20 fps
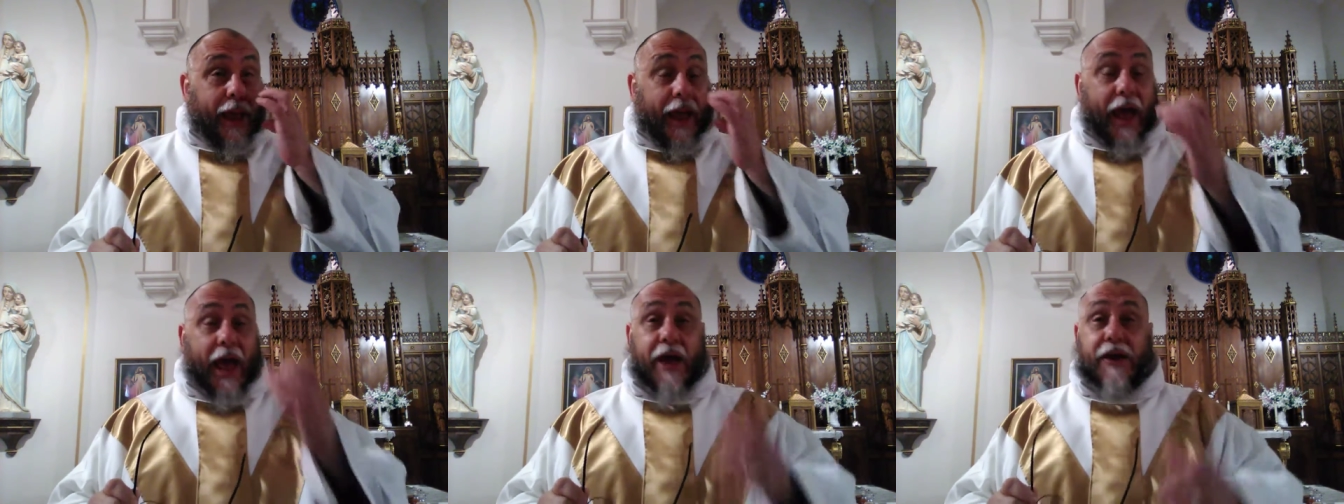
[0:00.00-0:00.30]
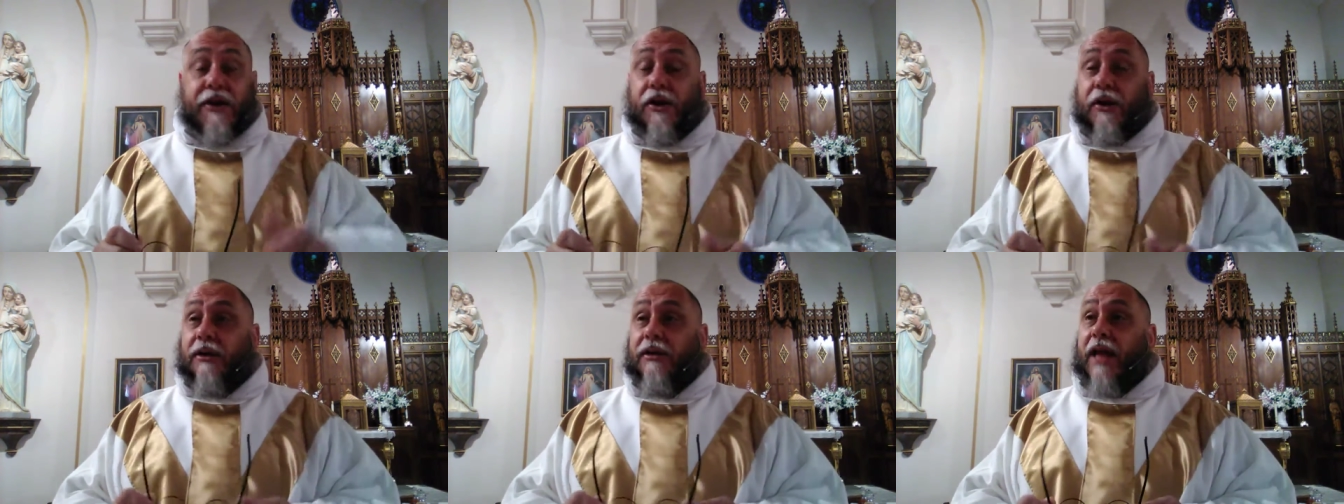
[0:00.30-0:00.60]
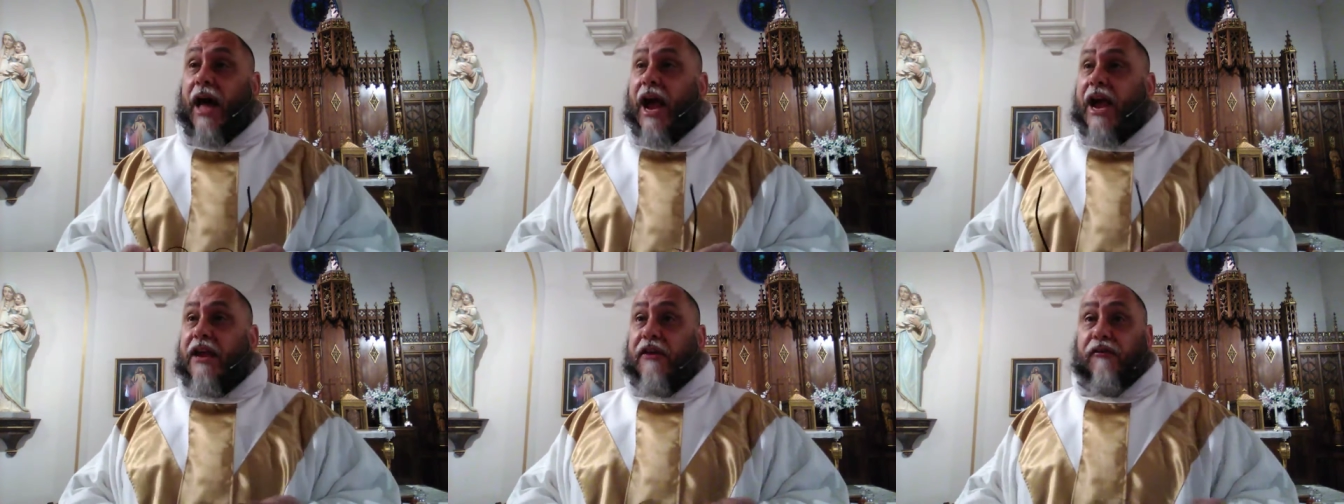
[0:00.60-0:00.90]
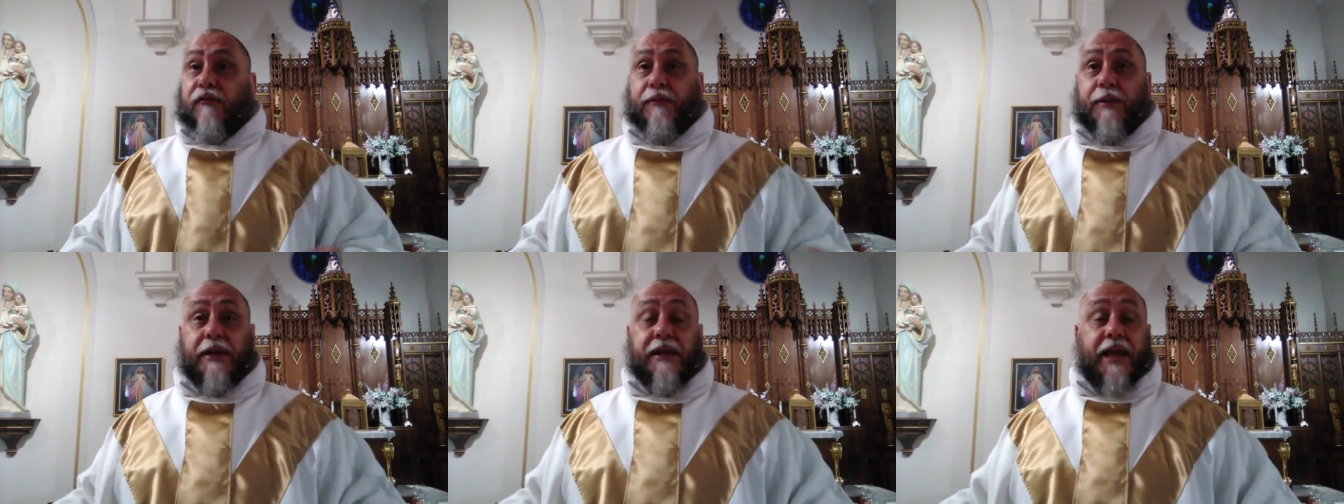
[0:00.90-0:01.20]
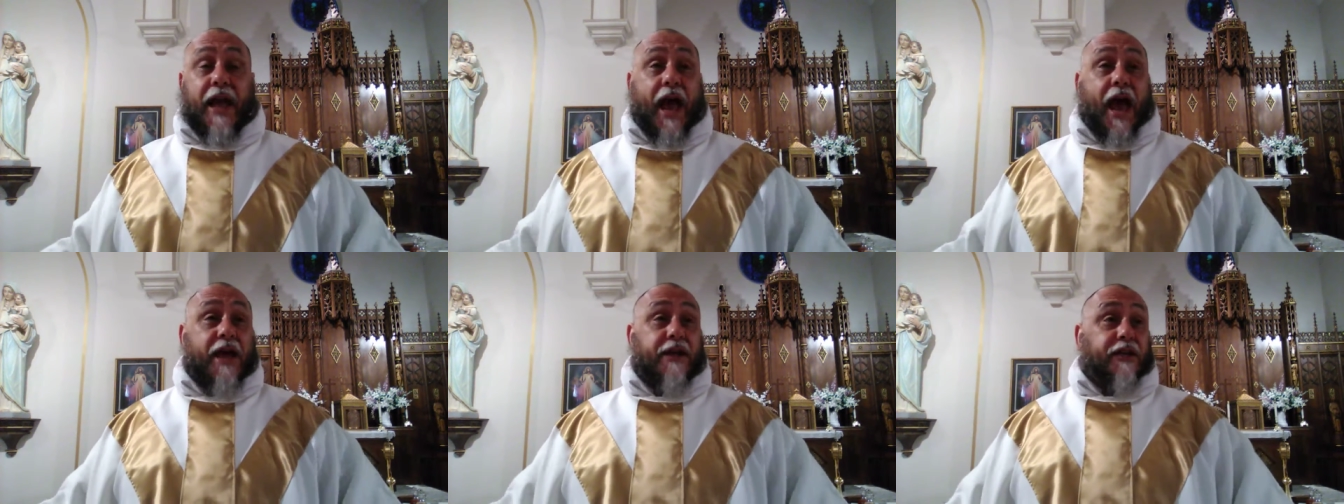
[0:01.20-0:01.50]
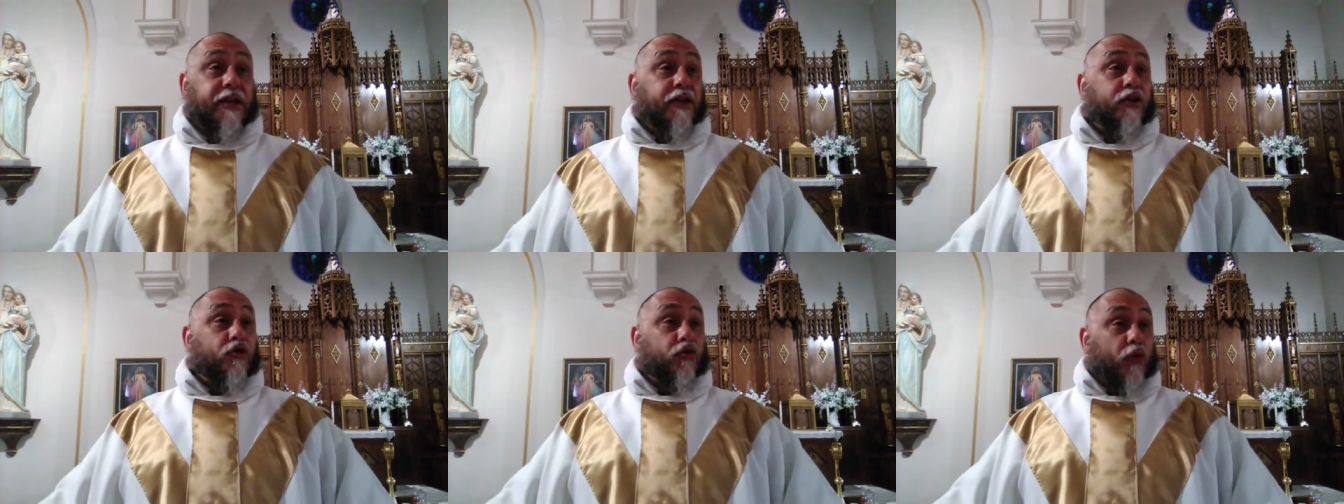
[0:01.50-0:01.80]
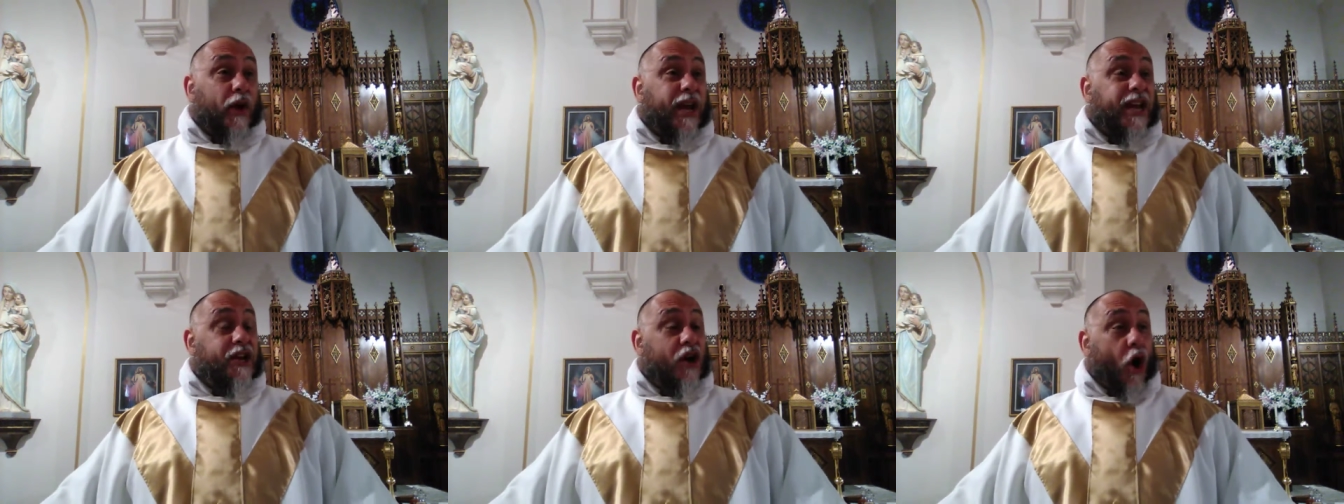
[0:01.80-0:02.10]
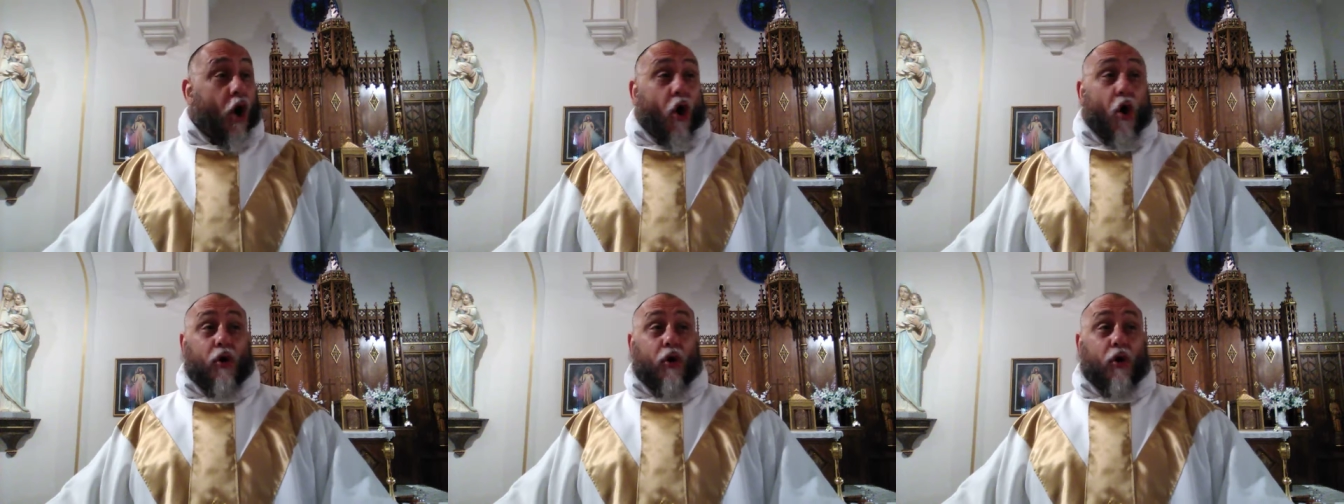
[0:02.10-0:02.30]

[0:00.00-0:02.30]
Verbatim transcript: And her life began in great